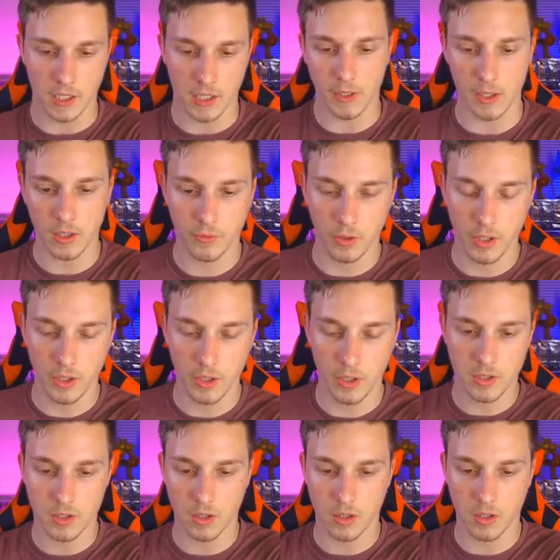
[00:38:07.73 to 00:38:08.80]

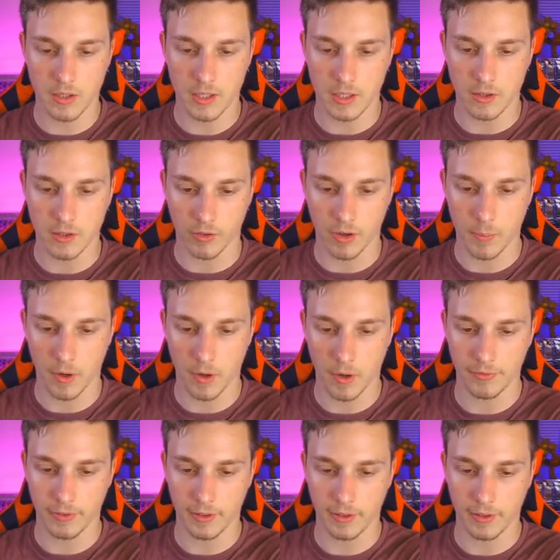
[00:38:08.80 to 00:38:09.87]
$24 is a ripoff.